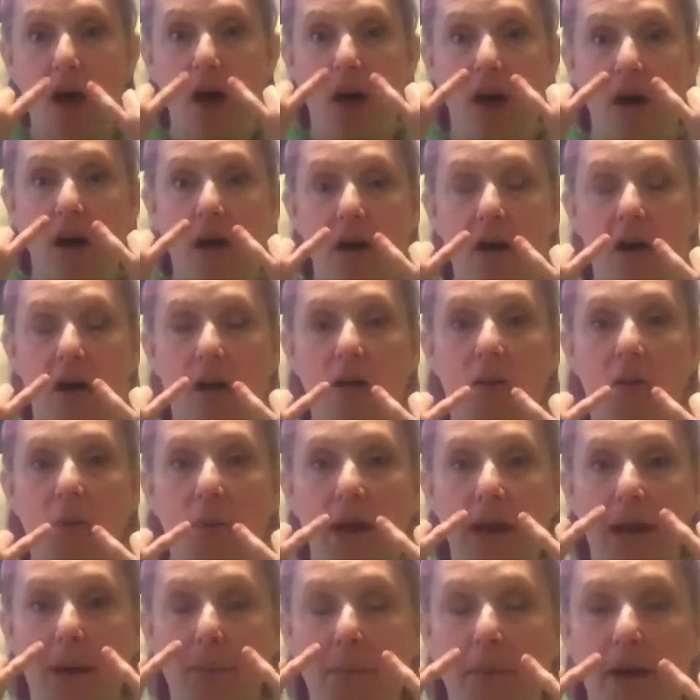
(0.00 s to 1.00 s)
all the
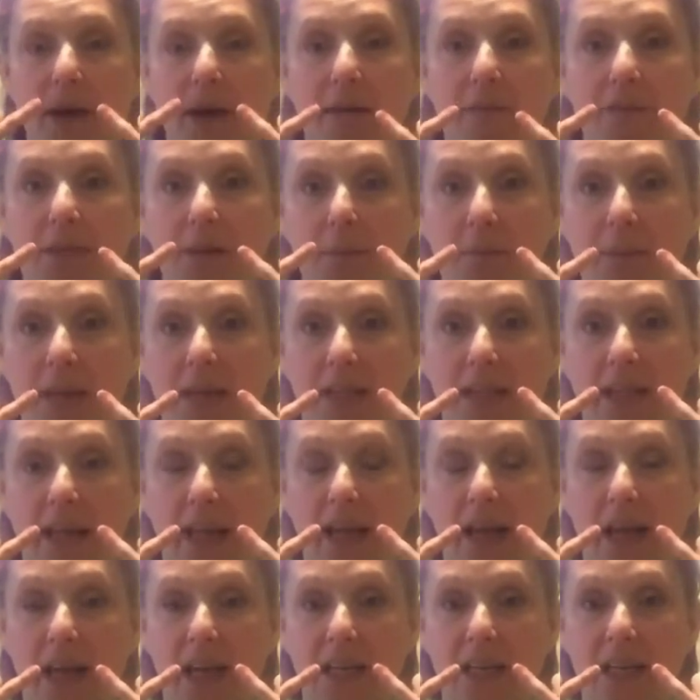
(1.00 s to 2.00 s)
way above the
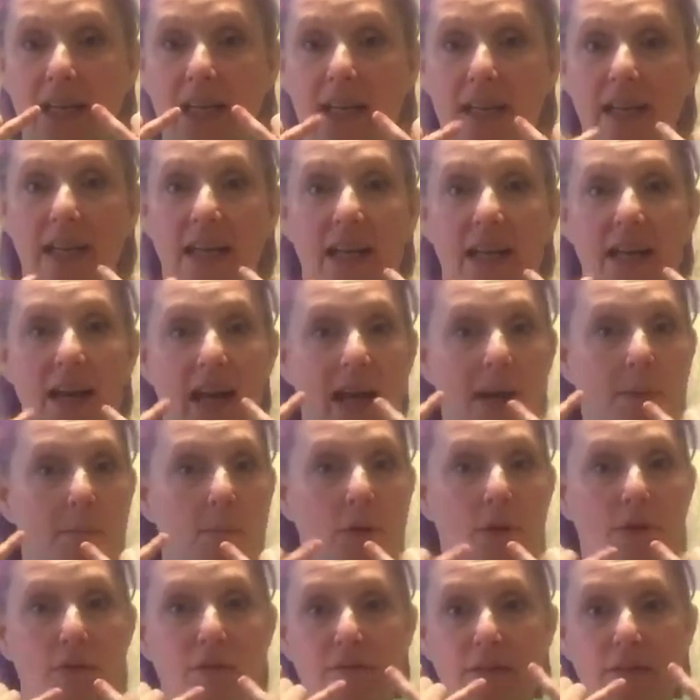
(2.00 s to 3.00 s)
midline? Can I
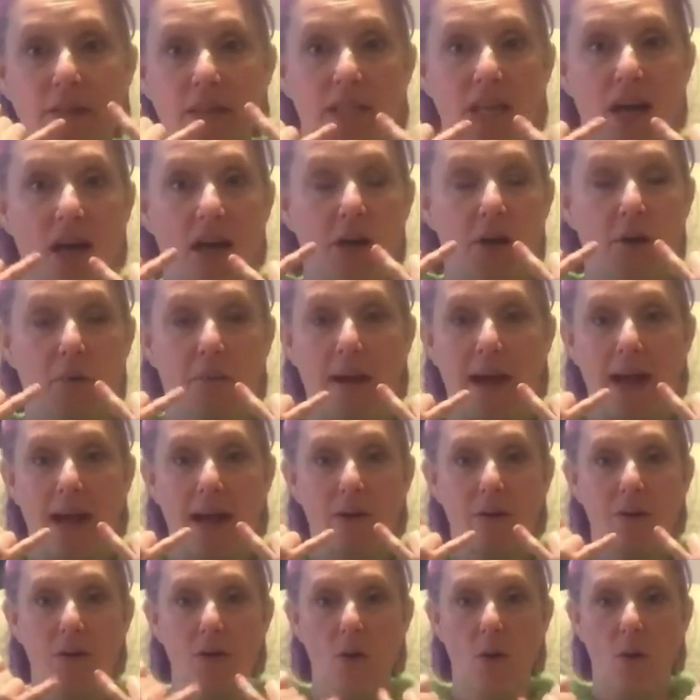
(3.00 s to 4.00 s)
move the tongue
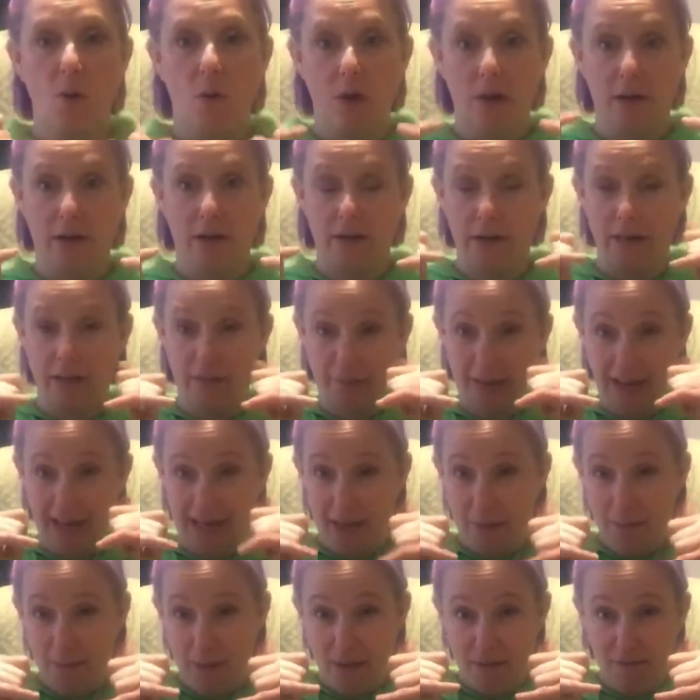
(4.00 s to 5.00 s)
around? Or if I
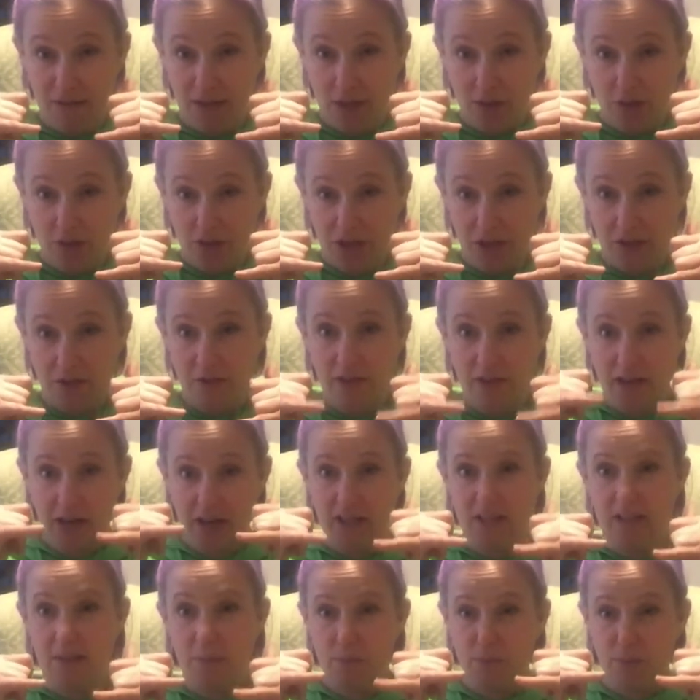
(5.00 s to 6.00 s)
get my fingers under there,
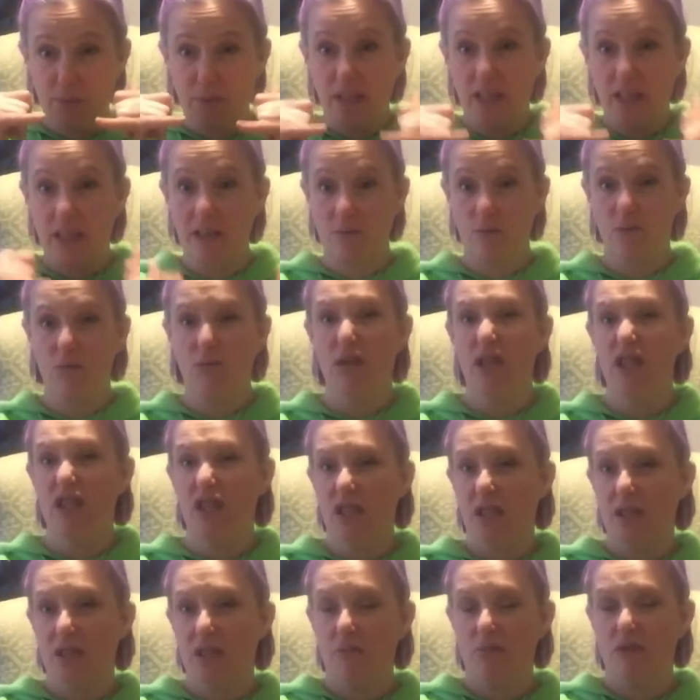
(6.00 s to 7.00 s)
is it pretty
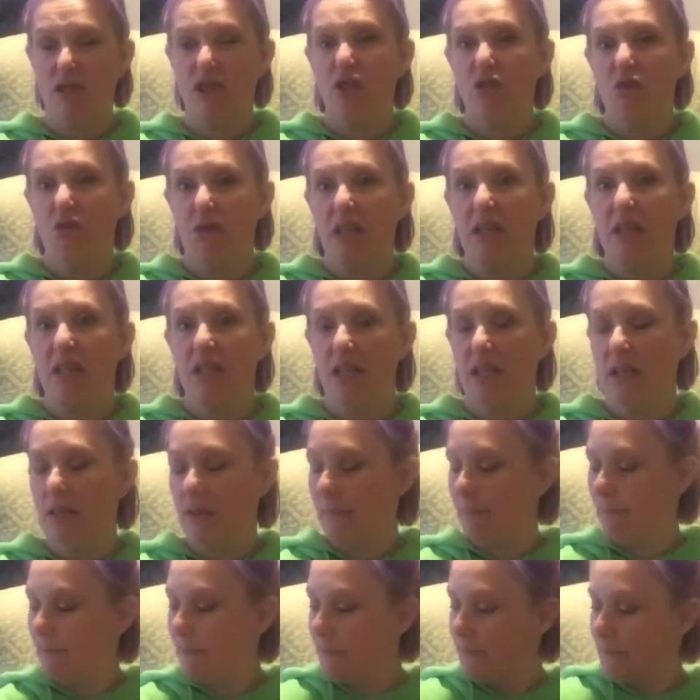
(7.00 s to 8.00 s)
rigid and restricted?
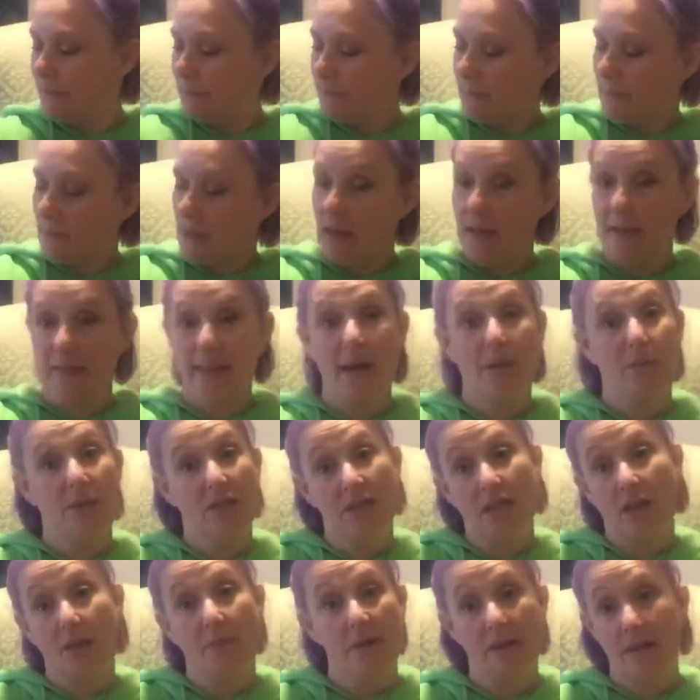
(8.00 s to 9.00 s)
And that would
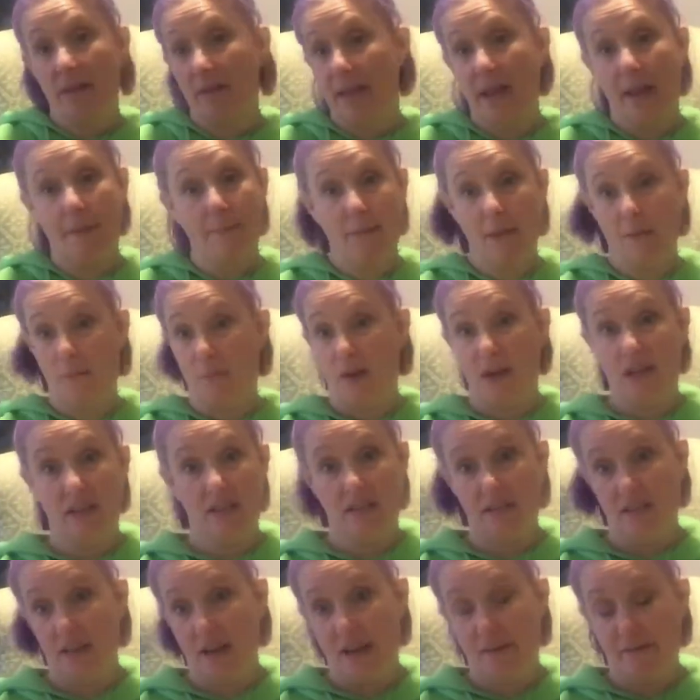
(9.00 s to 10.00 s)
tell me that that membrane is
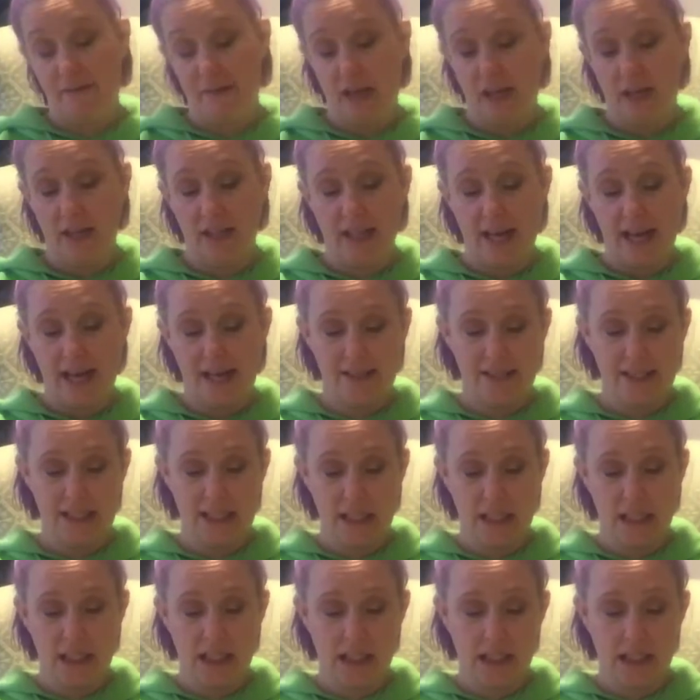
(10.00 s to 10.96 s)
not very elastic.